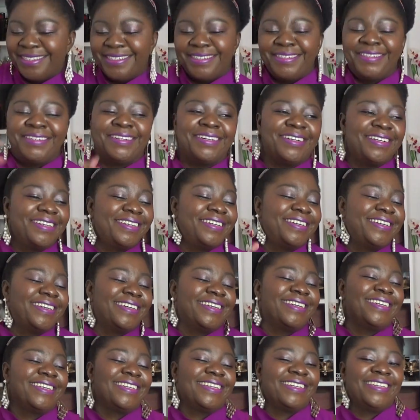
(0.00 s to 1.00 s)
Oh,
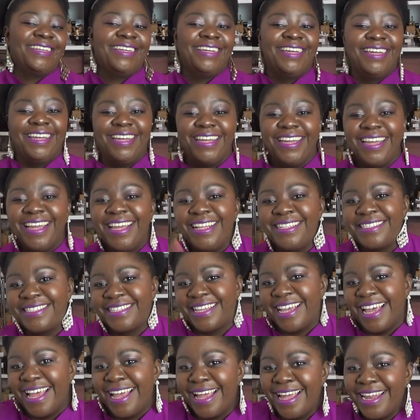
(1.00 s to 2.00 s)
it's
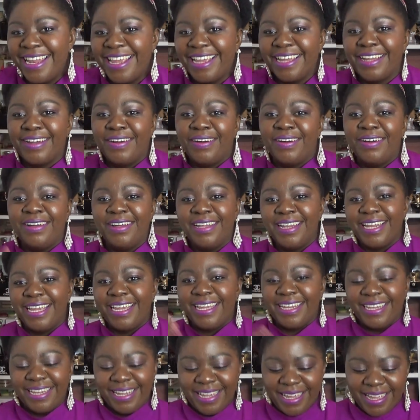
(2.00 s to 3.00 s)
getting hot
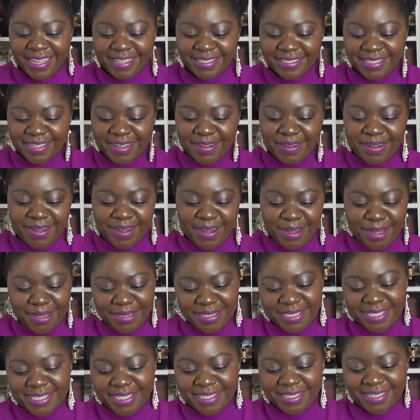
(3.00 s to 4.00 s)
in here, so
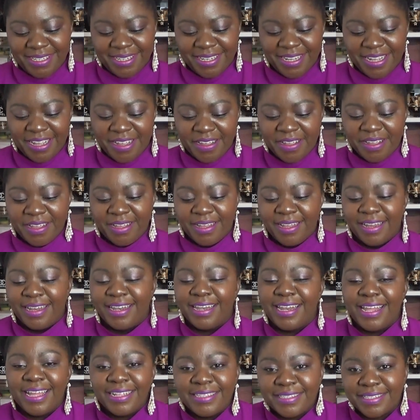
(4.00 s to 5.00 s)
hot.
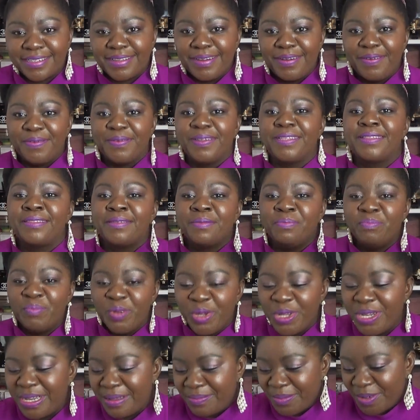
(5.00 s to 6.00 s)
Let's go with
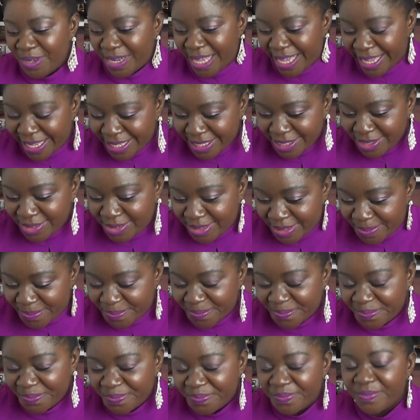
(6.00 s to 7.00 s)
Mula Mula
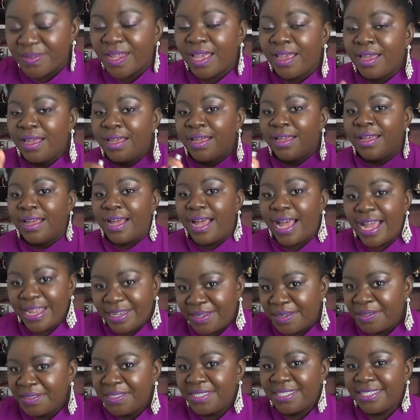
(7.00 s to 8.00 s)
Extreme. I
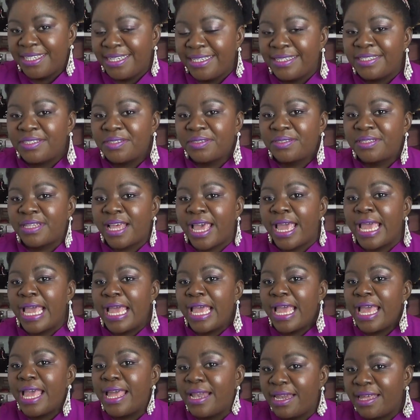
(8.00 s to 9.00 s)
don't need to
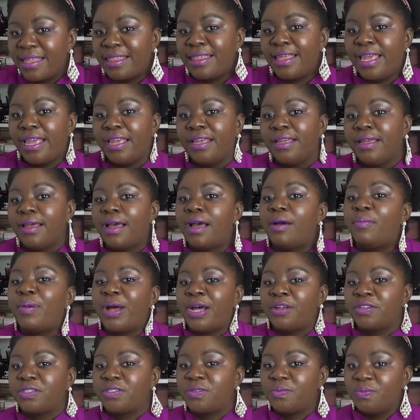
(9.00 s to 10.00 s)
say anything
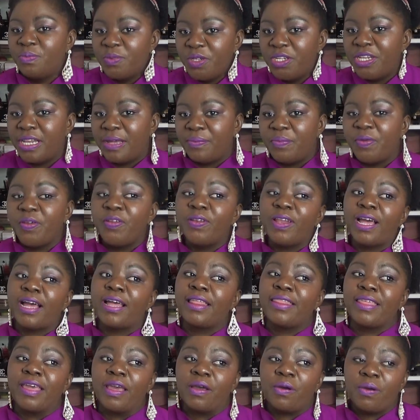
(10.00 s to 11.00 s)
about Mula
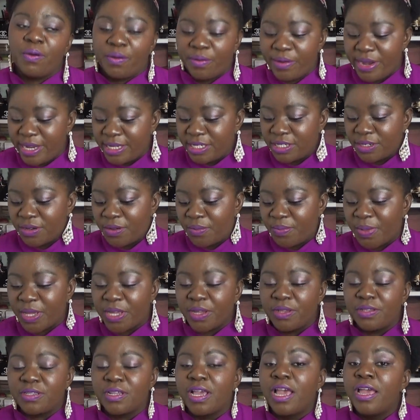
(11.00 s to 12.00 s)
Mula, the original,
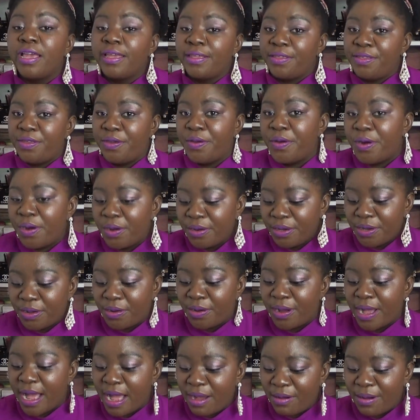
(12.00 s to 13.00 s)
because you all
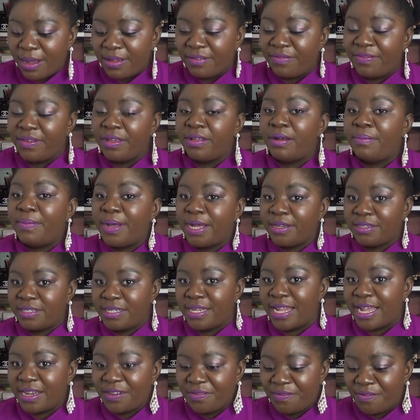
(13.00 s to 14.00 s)
know how I feel about
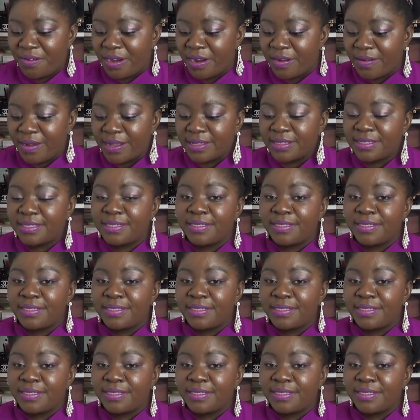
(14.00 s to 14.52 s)
that fragrance.